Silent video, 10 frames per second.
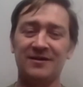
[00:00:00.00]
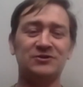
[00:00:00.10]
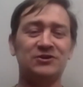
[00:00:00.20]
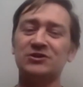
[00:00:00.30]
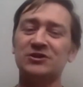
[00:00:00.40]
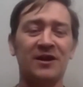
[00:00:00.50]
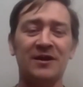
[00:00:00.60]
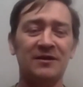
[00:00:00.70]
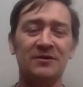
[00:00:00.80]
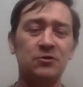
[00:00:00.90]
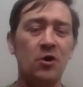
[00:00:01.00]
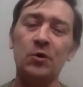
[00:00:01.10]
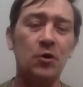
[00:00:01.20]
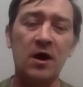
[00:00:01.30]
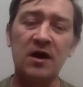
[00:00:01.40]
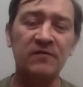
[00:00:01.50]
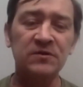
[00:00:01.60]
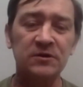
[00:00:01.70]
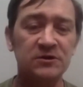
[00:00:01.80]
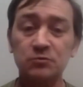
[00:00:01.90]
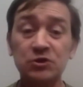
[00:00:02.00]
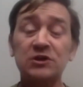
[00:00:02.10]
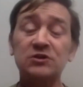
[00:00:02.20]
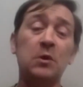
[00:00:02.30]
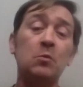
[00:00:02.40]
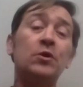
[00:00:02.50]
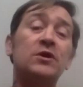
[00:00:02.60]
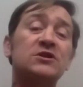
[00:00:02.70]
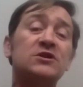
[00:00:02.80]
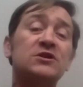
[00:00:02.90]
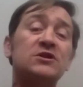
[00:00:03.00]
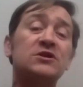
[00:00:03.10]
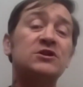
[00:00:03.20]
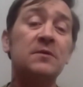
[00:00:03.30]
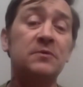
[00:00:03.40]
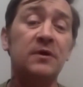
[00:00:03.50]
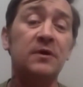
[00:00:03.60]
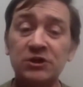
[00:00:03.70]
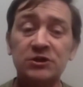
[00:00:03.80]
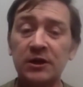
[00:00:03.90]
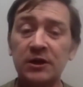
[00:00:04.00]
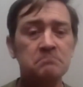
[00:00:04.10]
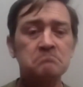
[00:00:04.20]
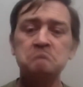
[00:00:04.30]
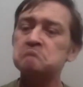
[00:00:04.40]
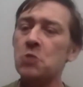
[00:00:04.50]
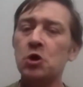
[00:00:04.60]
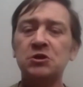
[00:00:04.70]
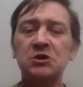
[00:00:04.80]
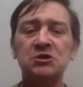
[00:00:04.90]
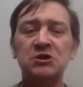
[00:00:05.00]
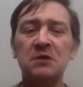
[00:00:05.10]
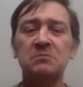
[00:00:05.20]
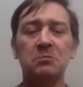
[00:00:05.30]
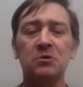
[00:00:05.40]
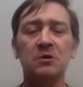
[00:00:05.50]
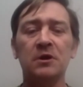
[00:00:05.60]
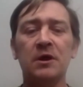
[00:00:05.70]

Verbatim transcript: Mm. Just like, no, we're not having this, which because we won't accept it. It's just like not acceptable.